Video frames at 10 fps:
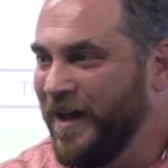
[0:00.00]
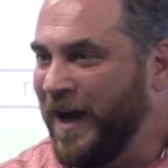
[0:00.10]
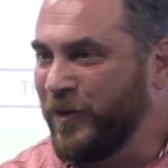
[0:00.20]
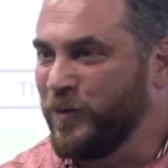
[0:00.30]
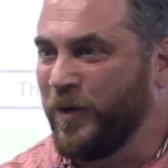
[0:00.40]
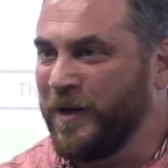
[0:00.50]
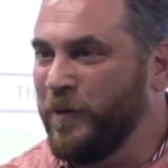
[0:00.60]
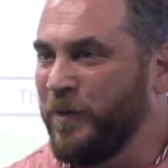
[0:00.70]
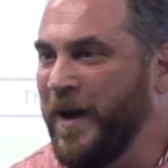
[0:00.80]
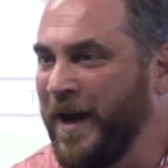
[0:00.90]
I was working
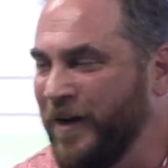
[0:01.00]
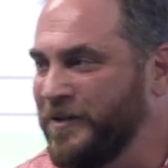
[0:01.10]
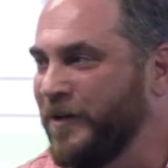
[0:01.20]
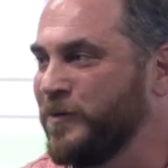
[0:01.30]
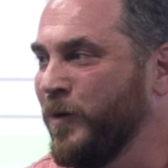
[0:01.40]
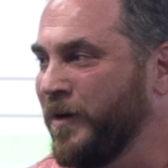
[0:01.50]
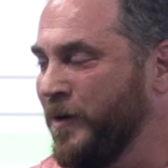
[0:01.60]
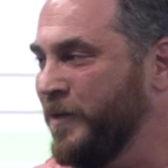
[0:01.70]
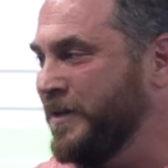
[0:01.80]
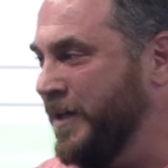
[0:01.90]
with parents, I was
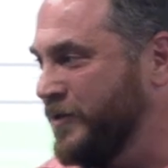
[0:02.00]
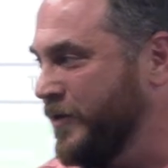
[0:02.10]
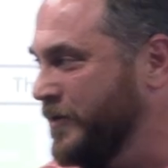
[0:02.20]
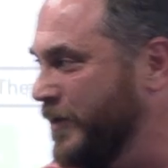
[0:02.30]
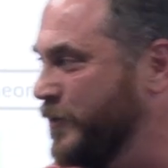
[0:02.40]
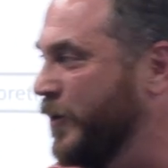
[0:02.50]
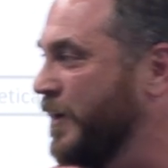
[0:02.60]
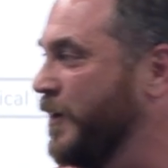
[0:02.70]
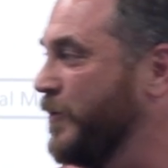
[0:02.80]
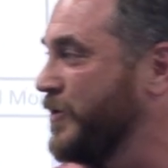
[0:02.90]
working with teachers, I was
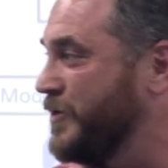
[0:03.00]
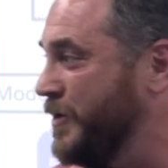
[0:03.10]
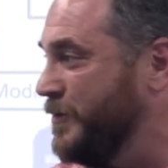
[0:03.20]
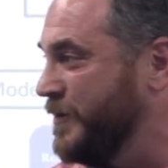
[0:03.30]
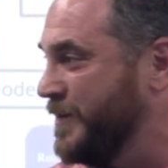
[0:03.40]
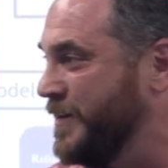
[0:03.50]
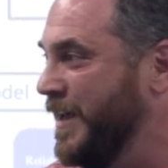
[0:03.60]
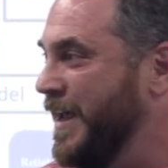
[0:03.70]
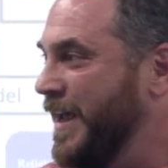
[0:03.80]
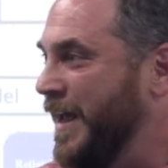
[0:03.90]
working with students,
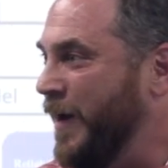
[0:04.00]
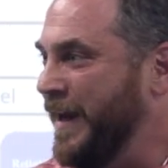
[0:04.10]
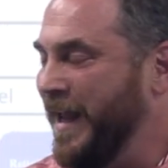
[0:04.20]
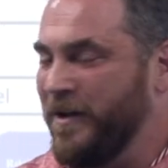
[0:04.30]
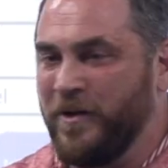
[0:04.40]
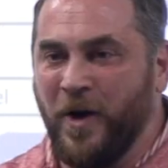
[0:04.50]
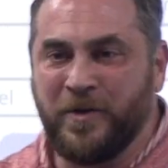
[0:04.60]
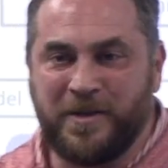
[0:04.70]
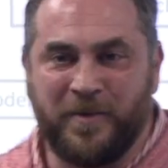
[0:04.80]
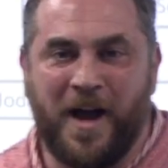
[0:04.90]
and I began to
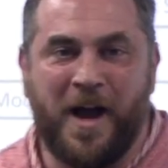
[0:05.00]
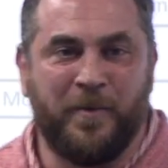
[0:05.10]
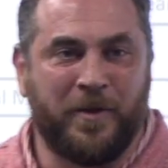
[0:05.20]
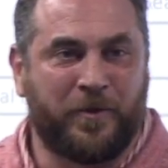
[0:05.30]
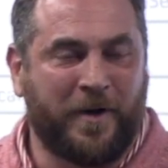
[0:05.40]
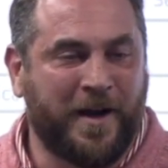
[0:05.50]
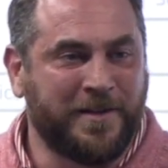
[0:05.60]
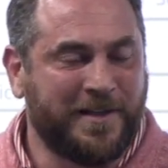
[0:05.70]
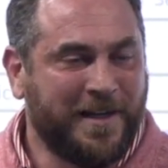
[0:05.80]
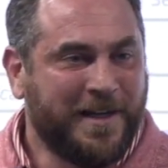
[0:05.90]
notice some common threads.